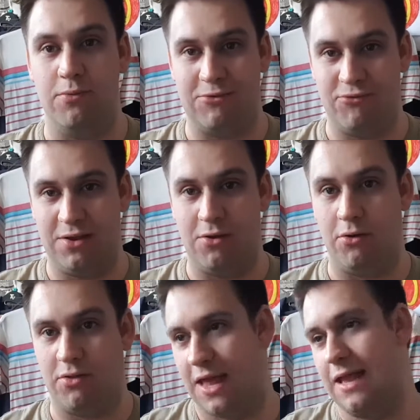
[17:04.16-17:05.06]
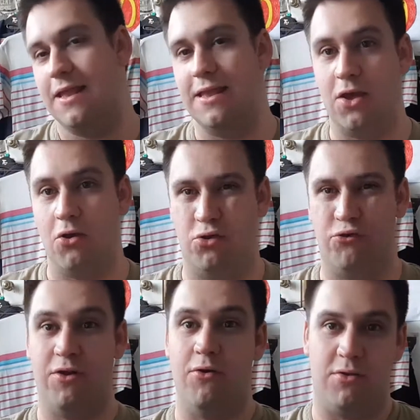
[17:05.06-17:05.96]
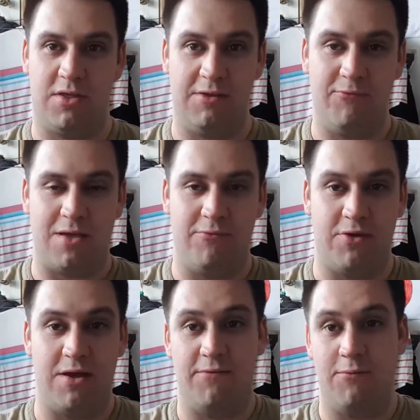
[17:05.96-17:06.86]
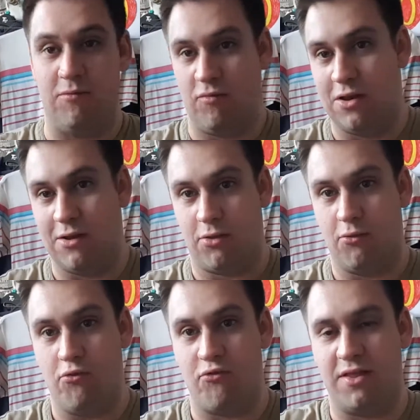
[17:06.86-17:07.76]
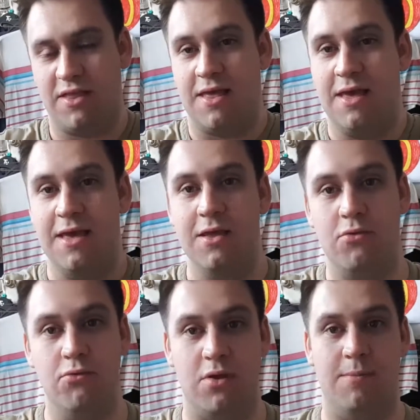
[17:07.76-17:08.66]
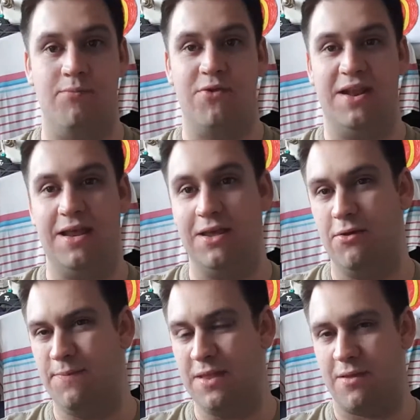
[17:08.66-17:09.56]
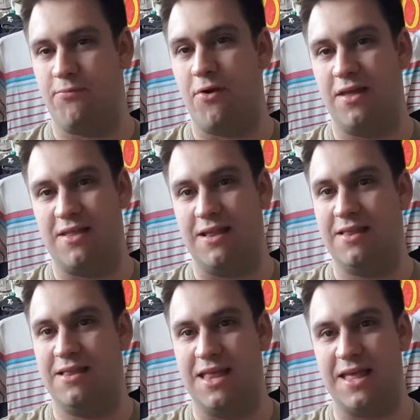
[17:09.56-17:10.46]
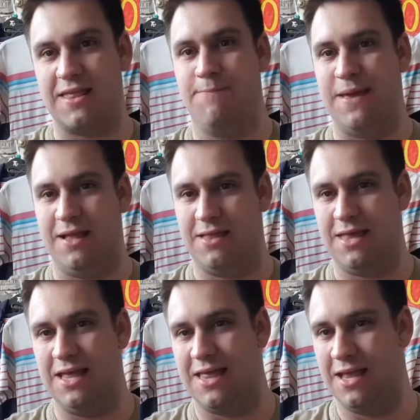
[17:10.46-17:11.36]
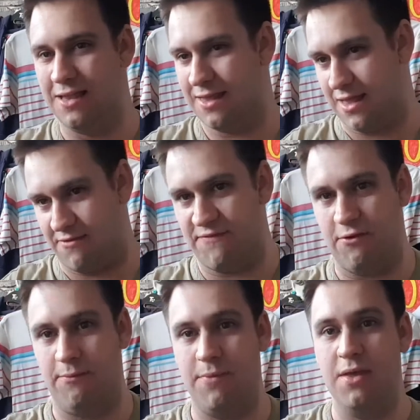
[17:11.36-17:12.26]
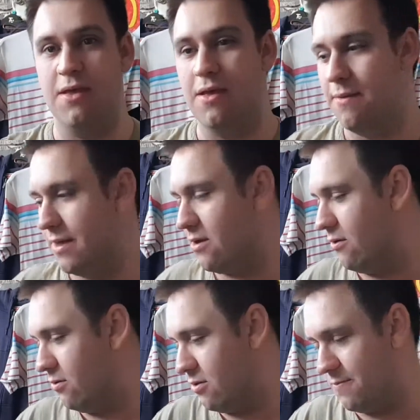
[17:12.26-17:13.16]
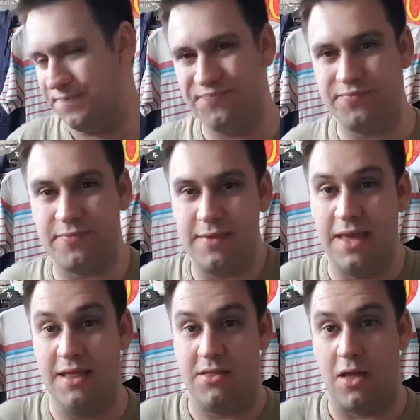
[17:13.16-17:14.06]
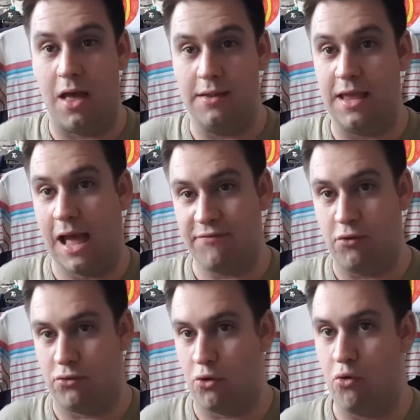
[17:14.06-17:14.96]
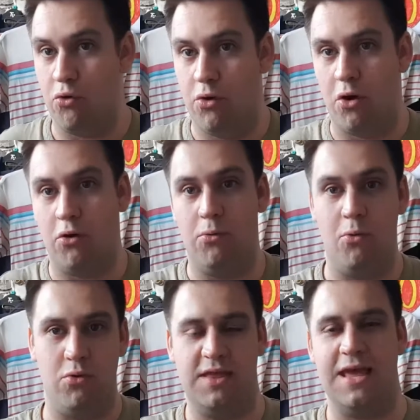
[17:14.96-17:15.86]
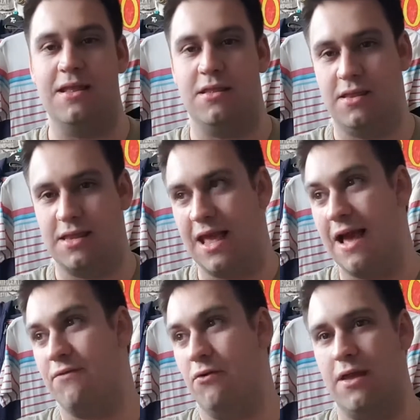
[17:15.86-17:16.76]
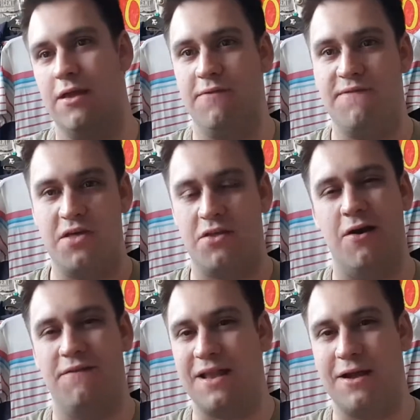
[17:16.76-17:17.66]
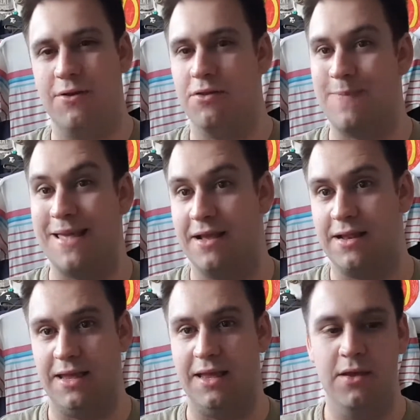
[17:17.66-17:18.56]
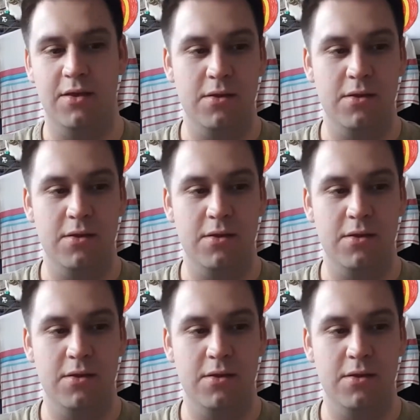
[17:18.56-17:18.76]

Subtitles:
at Gringotts, and then they go to Gringotts and recover one of the last Horcruxes. It's all done brilliantly. You'd be surprised that this bit is in this film, because it's they haven't got to Hogwarts yet. They haven't got there. The first half an hour is basically